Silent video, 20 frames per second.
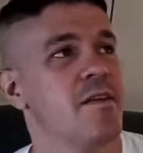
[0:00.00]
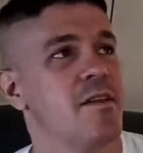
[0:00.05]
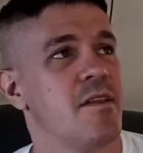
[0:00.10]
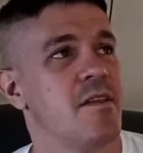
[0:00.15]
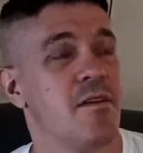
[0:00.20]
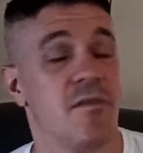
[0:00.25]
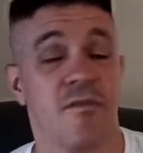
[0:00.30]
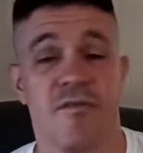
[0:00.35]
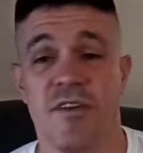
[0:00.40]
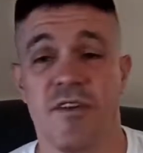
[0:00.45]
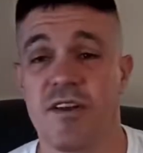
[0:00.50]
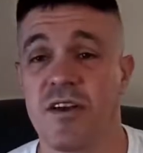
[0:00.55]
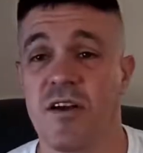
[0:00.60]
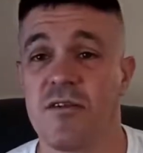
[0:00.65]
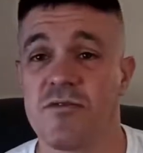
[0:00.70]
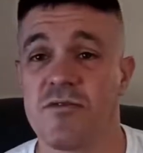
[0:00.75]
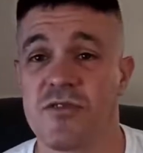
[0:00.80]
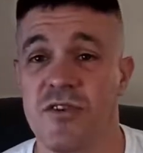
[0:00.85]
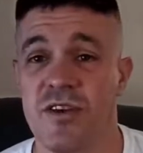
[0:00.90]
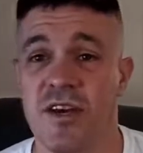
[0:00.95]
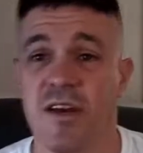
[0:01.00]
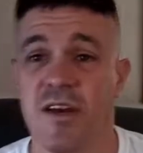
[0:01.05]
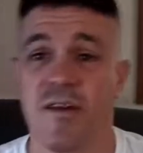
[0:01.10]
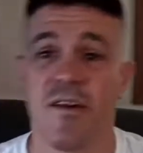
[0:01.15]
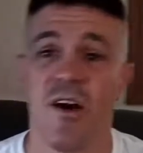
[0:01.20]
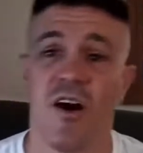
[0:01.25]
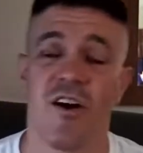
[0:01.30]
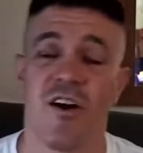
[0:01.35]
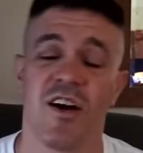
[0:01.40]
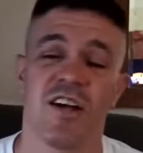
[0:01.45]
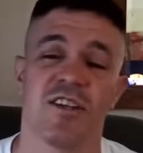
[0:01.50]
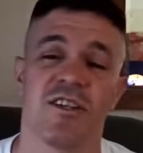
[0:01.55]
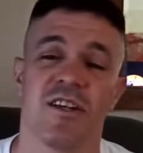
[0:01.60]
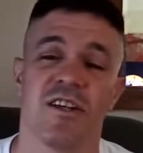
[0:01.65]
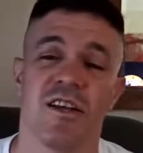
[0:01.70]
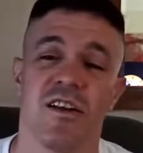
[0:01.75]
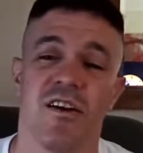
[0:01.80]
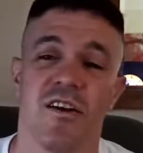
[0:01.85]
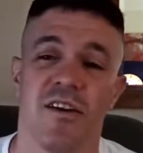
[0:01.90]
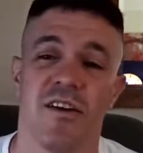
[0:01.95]
There are videos on it. I
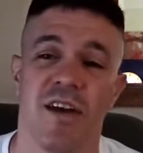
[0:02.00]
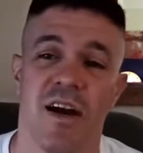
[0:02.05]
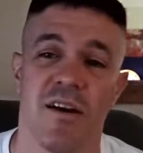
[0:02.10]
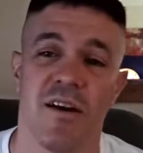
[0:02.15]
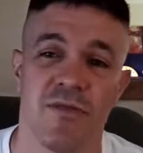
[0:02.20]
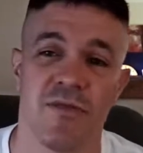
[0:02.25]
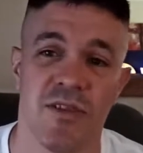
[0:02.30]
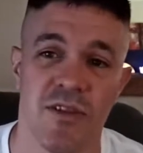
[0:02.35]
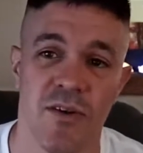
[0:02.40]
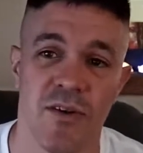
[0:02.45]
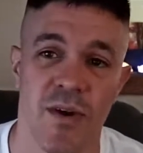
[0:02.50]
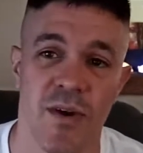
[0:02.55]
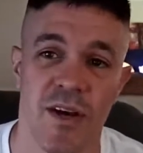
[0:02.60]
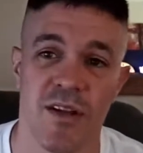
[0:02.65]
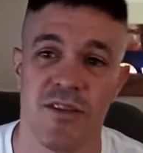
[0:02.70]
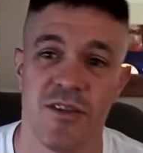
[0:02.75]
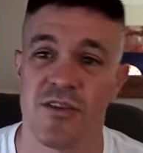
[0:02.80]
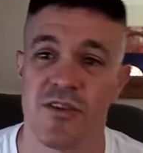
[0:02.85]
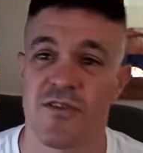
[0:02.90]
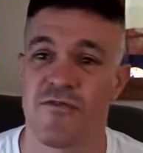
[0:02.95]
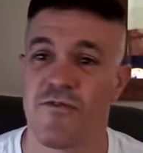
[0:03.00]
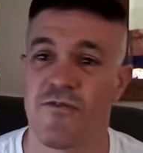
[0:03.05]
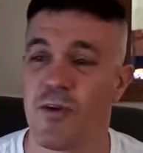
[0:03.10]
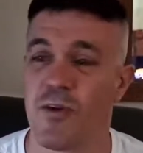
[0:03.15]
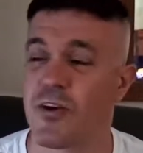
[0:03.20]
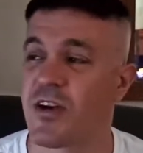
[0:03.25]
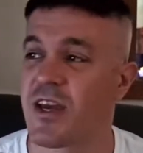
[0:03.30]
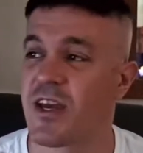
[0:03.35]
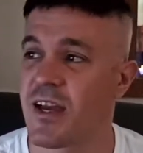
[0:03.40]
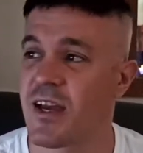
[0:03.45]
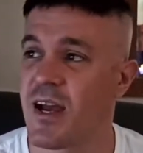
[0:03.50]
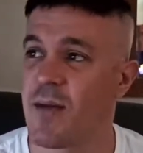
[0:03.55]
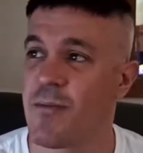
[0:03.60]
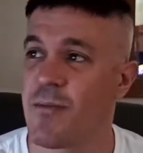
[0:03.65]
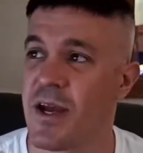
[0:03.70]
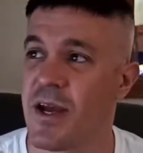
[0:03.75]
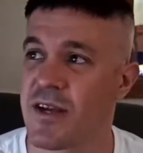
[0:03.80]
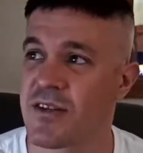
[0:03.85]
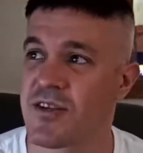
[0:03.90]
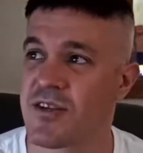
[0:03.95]
actually learned how to do it just from looking at a
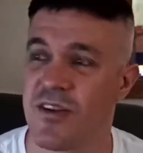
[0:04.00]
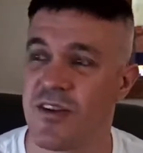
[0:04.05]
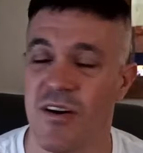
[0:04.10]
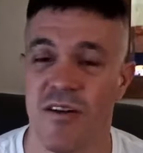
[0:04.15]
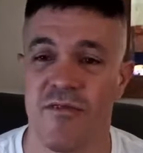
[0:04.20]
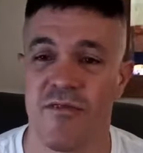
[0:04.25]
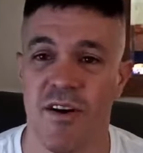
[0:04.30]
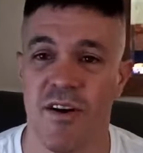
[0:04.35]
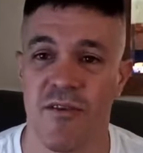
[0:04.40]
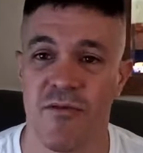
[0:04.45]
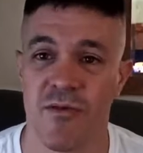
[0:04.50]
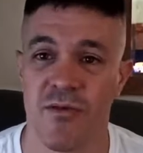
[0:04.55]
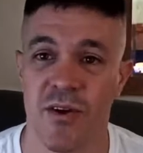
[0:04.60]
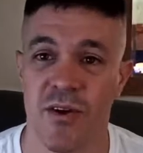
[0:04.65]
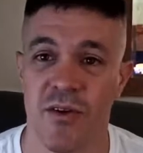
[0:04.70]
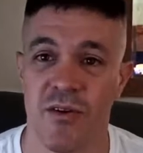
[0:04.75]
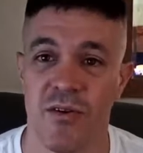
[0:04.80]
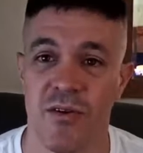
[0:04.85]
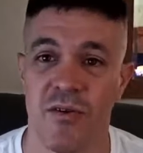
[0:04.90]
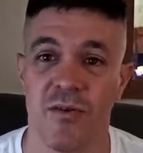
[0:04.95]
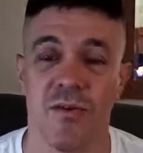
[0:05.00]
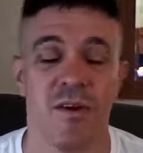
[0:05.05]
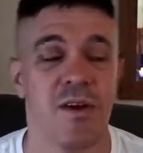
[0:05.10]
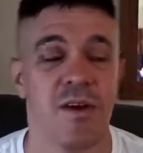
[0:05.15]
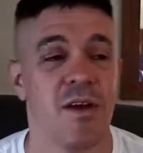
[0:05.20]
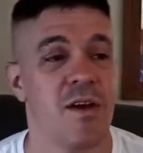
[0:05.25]
picture that I found on Google